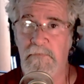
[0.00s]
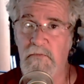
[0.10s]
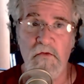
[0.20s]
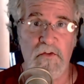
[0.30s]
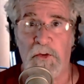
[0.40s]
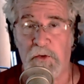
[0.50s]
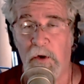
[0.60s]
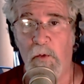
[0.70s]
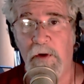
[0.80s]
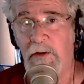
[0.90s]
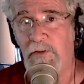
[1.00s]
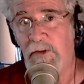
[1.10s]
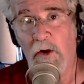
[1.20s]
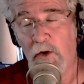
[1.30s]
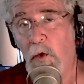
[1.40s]
The three wheels
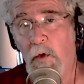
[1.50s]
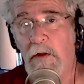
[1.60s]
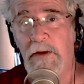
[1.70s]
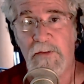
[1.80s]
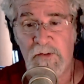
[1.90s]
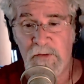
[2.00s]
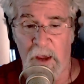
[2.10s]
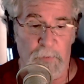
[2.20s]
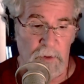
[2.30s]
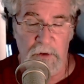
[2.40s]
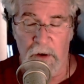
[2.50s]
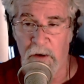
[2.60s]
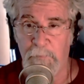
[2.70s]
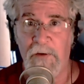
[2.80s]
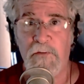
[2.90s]
are cool. It's stable.
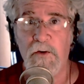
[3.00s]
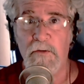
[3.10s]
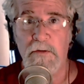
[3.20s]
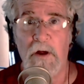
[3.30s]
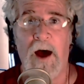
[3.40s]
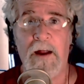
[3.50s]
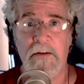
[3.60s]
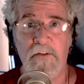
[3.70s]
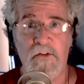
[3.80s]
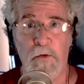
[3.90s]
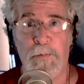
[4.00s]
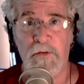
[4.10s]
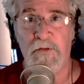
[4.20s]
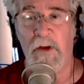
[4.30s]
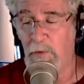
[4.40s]
If you're not super
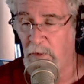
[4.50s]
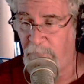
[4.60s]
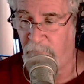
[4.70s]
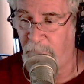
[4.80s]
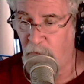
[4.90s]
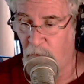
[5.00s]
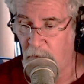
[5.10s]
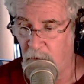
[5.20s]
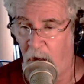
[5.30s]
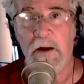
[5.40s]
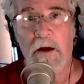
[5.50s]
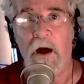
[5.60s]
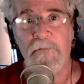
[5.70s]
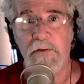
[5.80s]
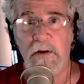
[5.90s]
stable, if you're not
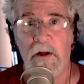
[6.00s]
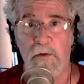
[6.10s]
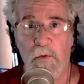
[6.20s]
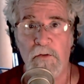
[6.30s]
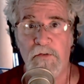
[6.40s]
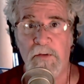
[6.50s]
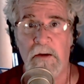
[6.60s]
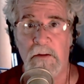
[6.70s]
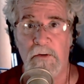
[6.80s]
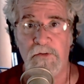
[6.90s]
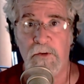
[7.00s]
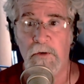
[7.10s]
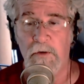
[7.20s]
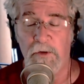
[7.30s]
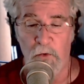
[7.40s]
confident on a motorcycle or a
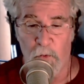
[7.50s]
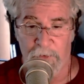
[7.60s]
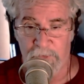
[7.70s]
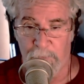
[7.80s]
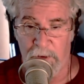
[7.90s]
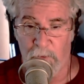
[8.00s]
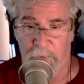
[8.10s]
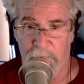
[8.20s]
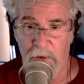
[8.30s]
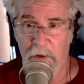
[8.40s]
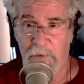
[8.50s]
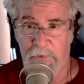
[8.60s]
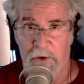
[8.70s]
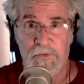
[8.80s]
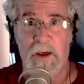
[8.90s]
scooter and you want something
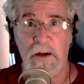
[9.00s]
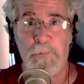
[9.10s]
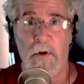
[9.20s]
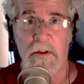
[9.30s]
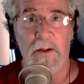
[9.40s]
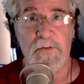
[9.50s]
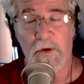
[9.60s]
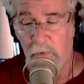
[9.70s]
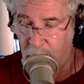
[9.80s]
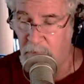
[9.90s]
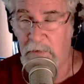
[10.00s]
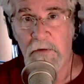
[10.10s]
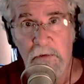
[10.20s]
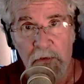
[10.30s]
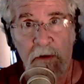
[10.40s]
that'll stand up all on its own,
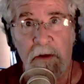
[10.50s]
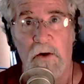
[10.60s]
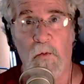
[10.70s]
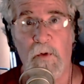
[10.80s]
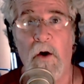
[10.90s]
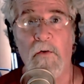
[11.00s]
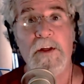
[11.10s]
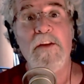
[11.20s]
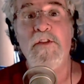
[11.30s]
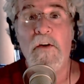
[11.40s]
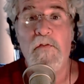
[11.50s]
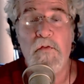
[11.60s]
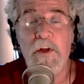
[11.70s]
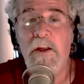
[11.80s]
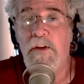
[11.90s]
here we go. That
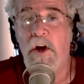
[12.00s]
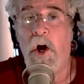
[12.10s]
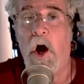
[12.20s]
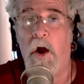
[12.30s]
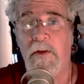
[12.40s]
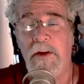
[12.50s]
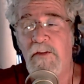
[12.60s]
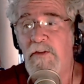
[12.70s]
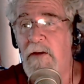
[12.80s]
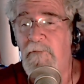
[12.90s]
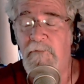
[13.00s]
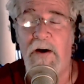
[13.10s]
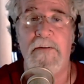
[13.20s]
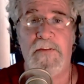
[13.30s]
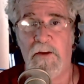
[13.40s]
isn't a car. That isn't a
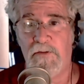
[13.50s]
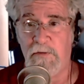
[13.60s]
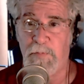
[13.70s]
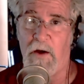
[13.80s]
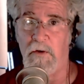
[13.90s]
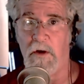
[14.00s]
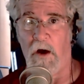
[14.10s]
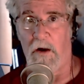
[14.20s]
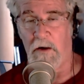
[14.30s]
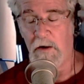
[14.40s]
5,000-pound car.